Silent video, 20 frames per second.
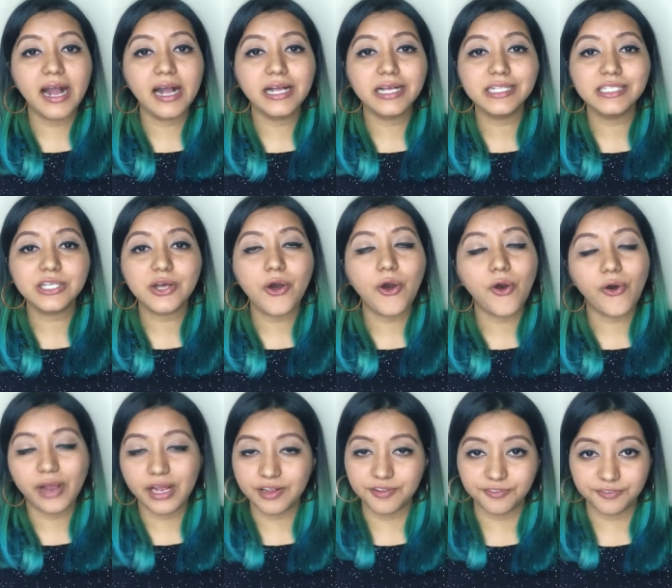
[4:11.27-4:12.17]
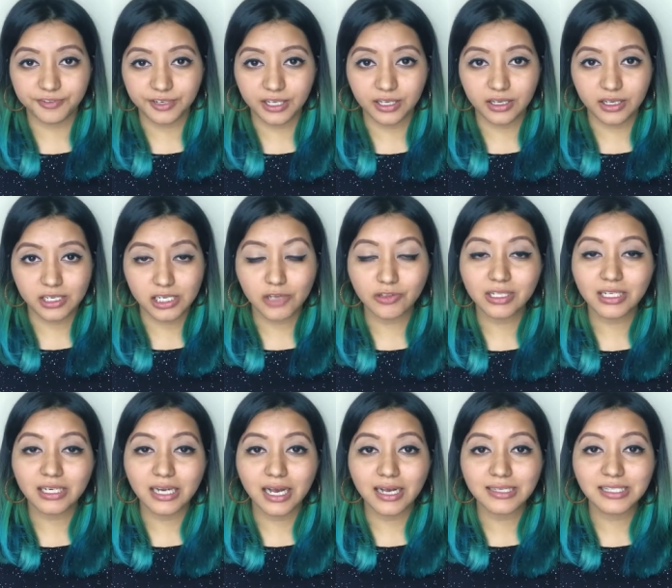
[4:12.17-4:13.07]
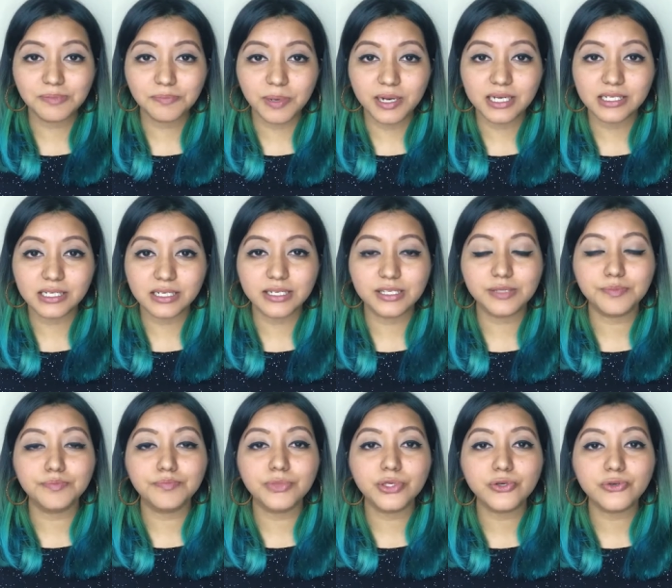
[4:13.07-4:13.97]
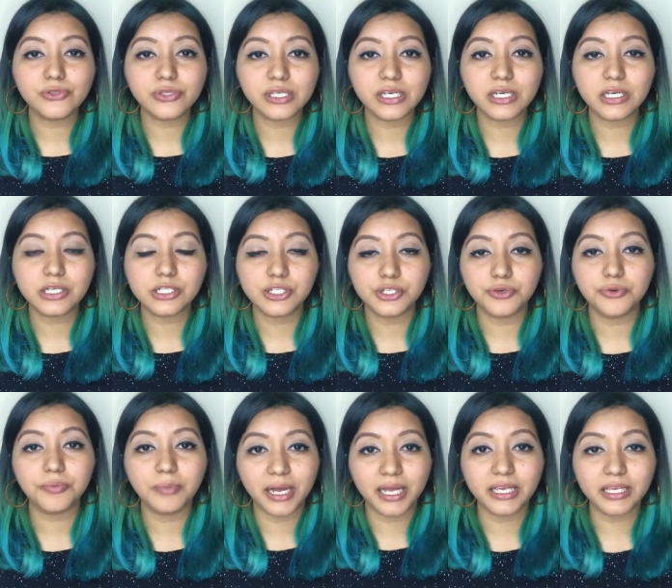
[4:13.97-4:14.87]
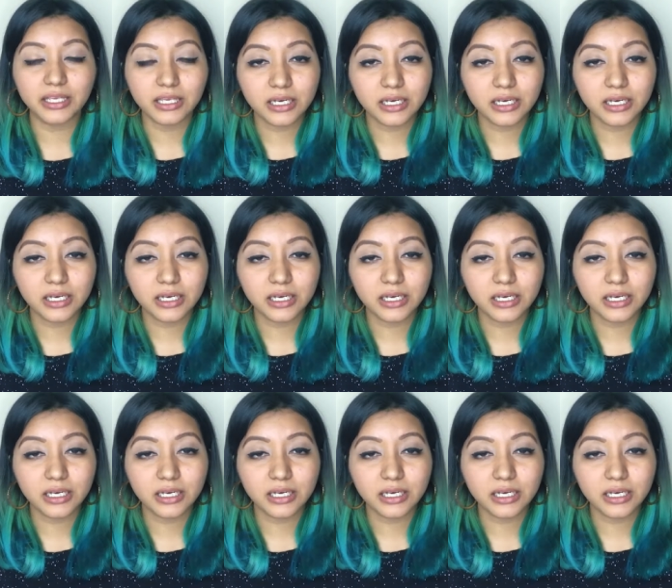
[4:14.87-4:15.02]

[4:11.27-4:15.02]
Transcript: and oil free now the last part is music to my